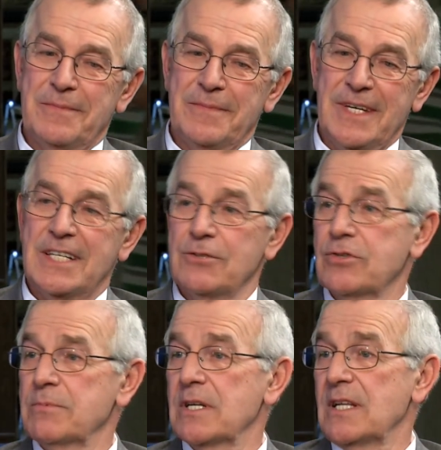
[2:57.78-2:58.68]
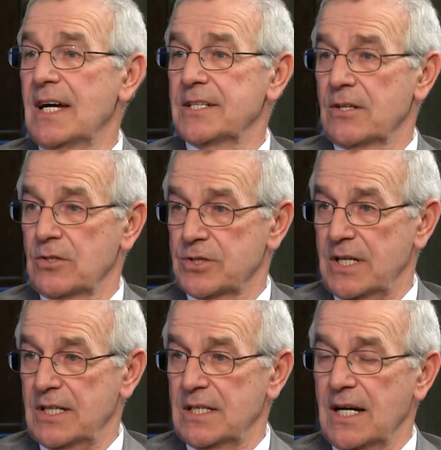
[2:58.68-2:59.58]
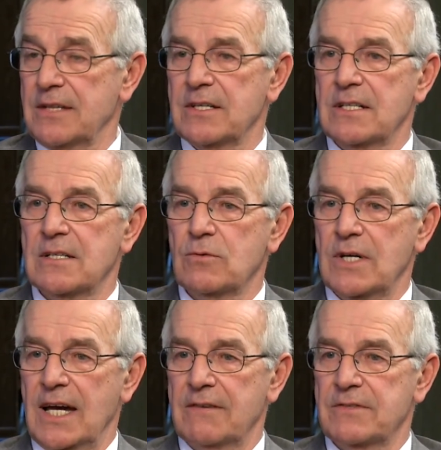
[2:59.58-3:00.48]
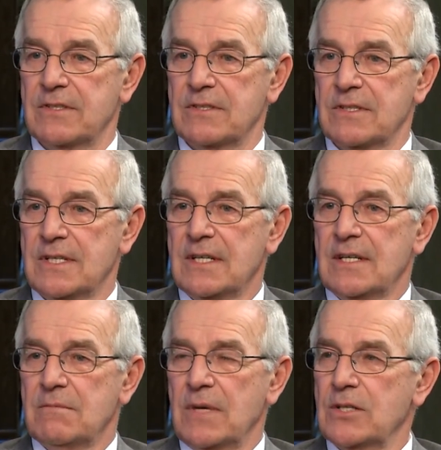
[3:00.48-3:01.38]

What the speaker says: they contribute a lot to our state. And I think that we have to make